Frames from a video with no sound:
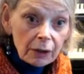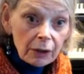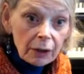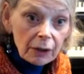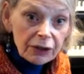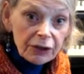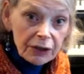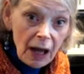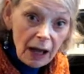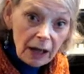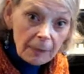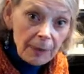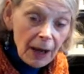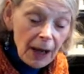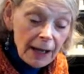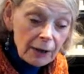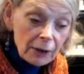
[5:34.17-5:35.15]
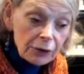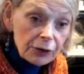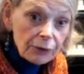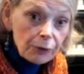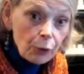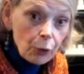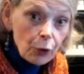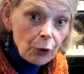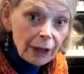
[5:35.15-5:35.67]
little stockpiles
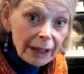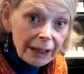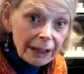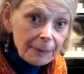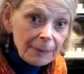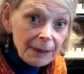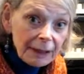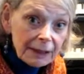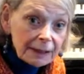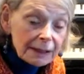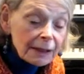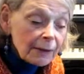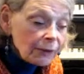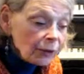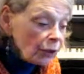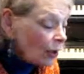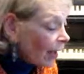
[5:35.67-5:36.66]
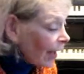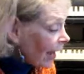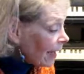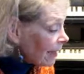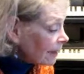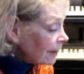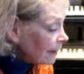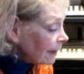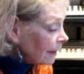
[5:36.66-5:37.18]
for any pieces of
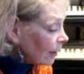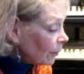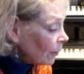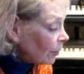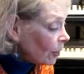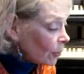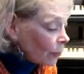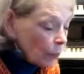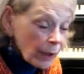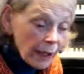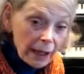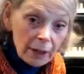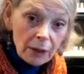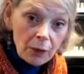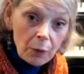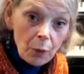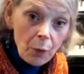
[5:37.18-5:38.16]
glass in red,